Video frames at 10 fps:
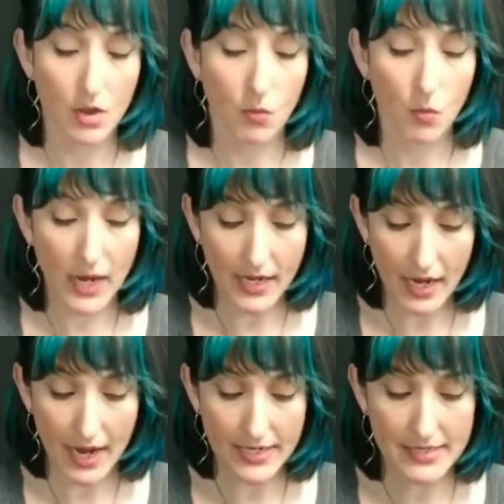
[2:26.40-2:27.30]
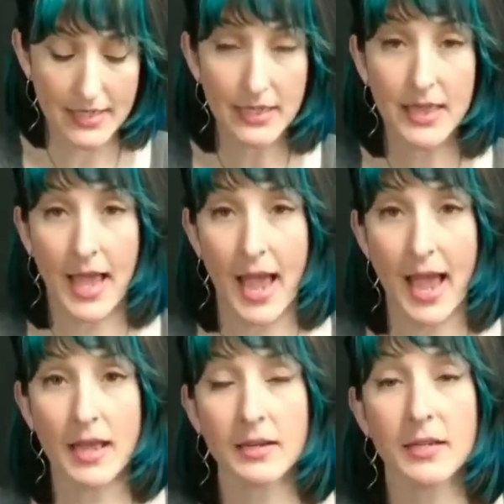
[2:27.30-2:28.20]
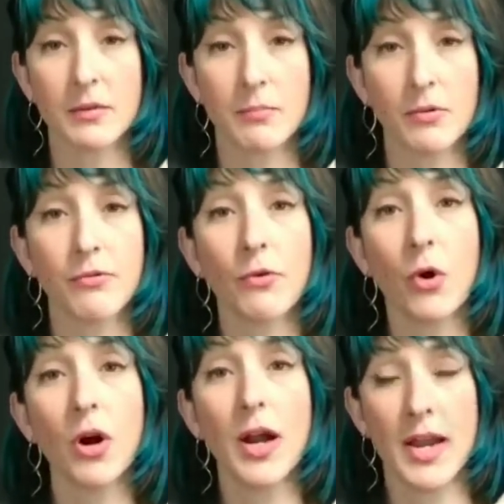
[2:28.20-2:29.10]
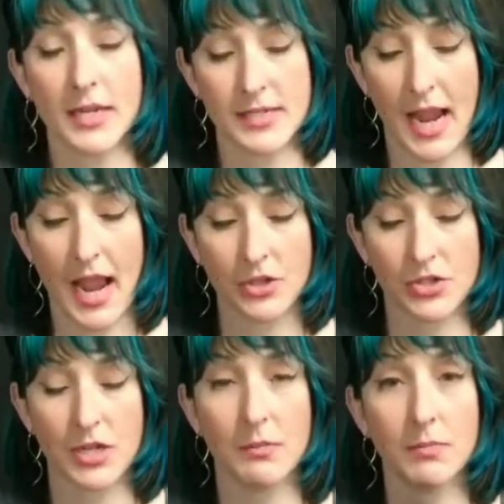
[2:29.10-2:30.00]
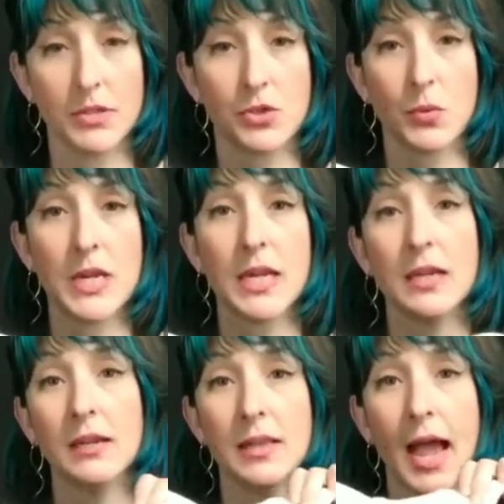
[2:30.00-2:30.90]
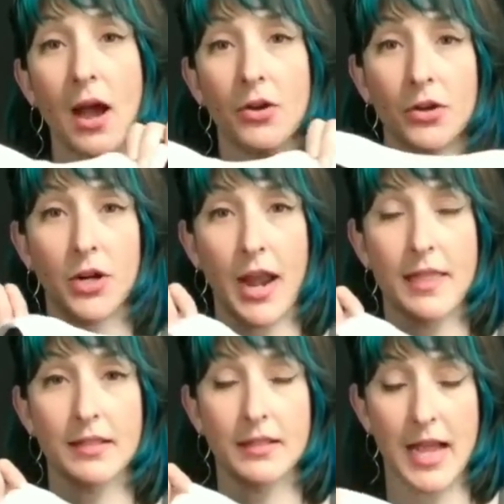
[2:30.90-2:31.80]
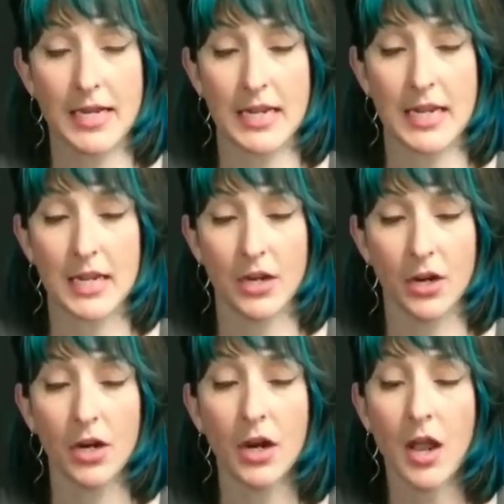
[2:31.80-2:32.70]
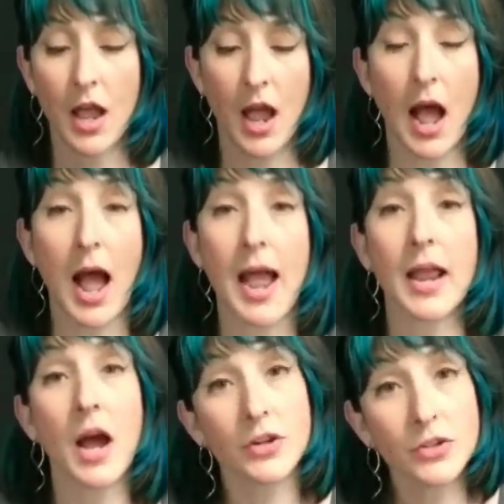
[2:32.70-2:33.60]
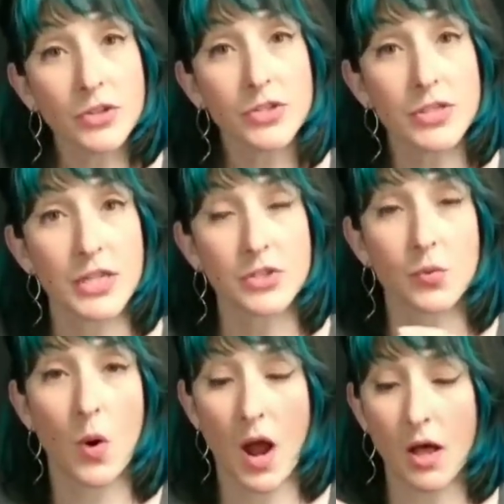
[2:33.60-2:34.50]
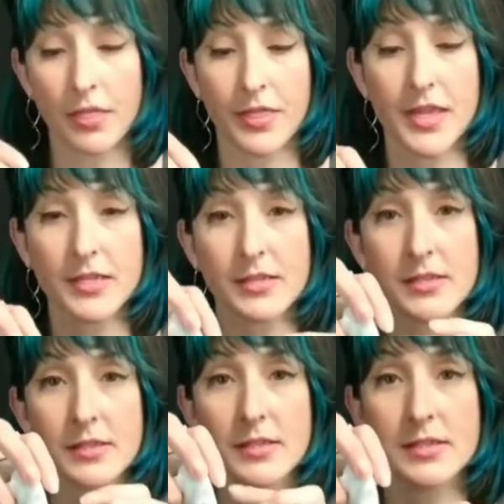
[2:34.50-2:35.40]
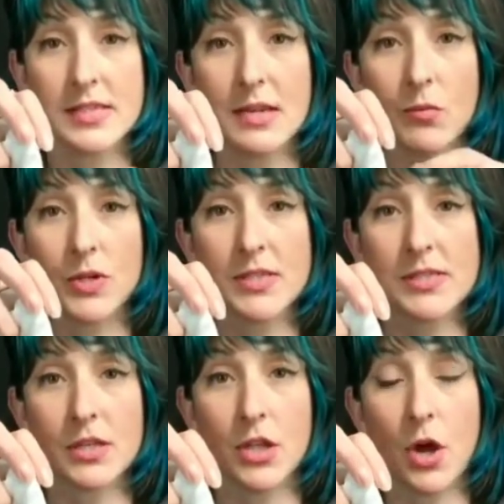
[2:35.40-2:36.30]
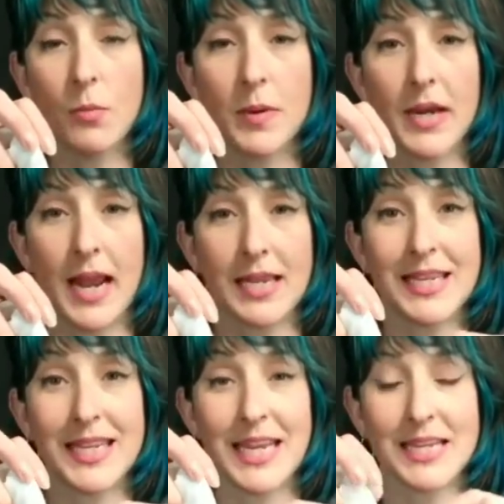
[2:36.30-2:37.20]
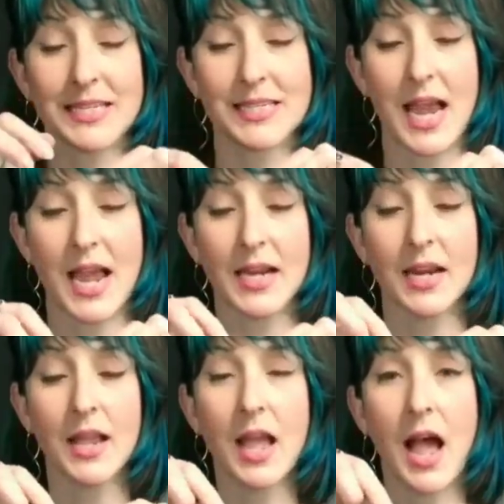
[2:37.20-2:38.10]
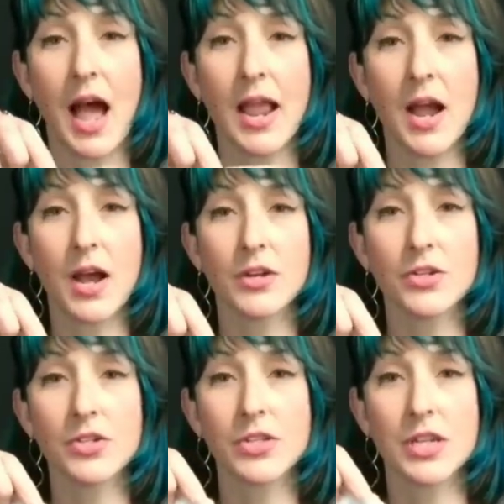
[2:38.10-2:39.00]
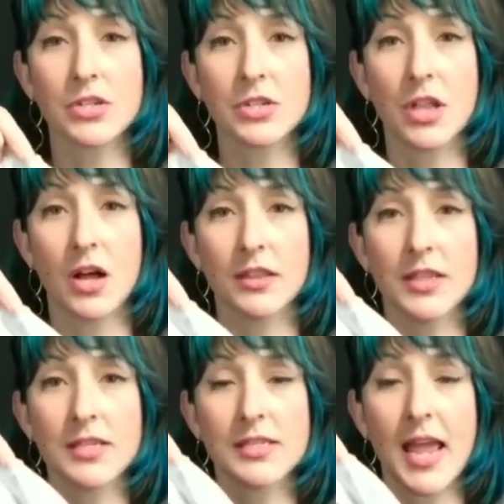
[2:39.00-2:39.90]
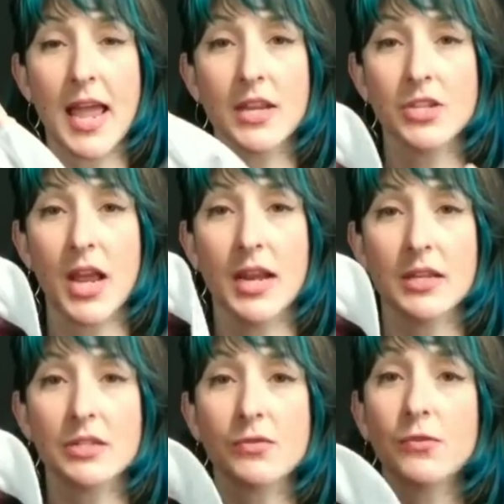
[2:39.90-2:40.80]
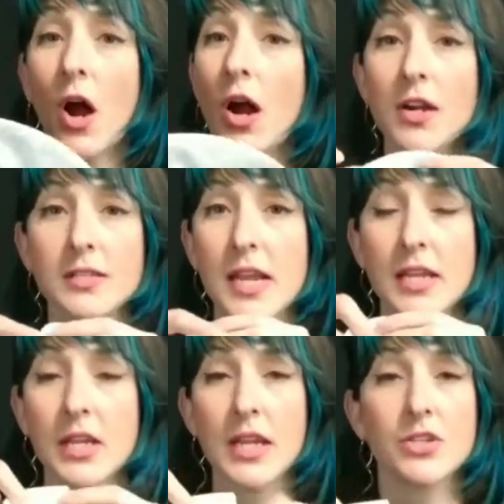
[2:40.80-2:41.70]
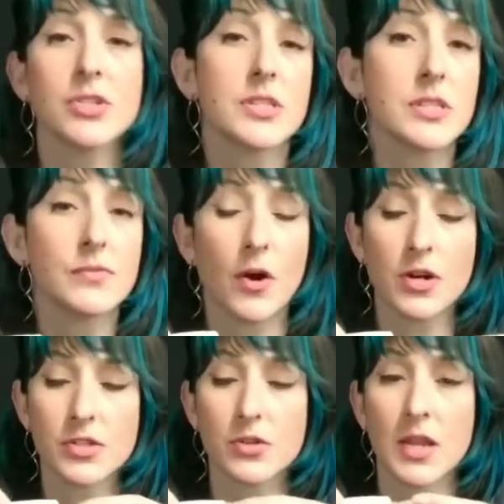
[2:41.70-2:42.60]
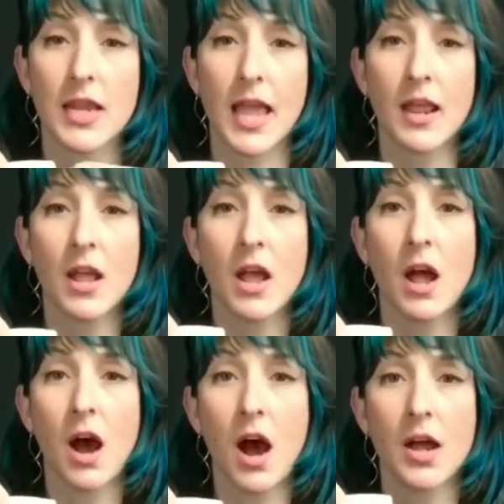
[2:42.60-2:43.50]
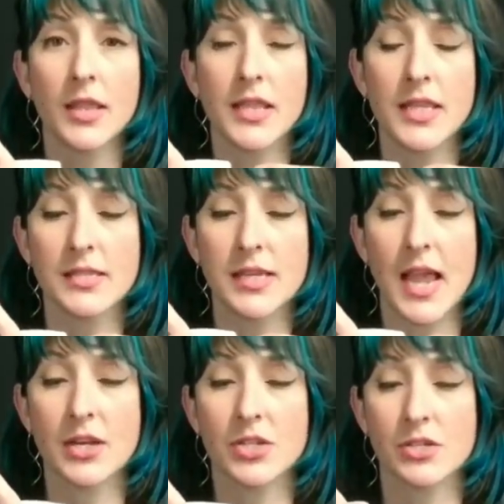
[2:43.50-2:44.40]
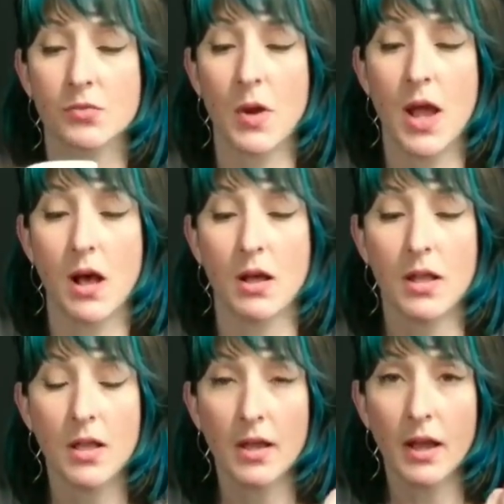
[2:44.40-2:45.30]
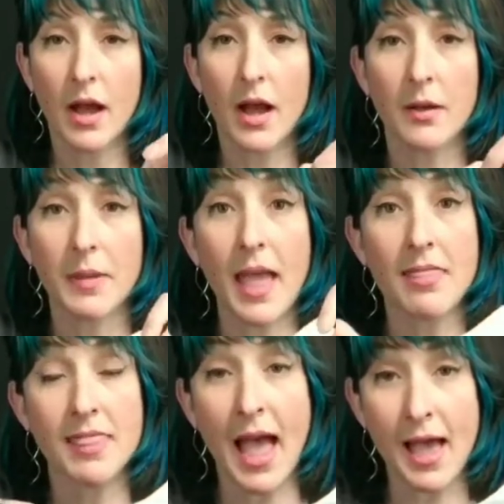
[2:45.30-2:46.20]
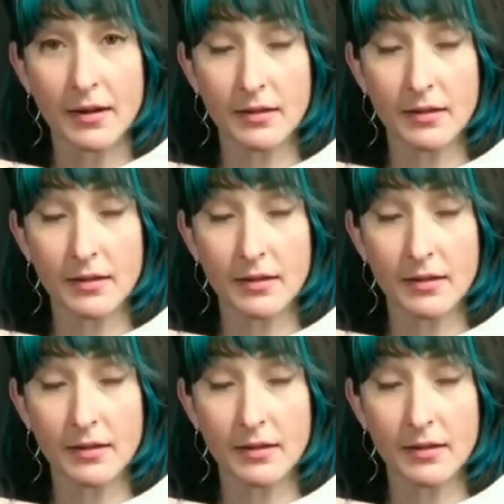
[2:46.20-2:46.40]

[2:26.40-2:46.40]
When I did that, before I attached it between the outer and the lining here, I understitched while this seam was still open and I can get inside. I understitched along this edge and as far as I could get, just as far as you can get on this edge as well. Um, and that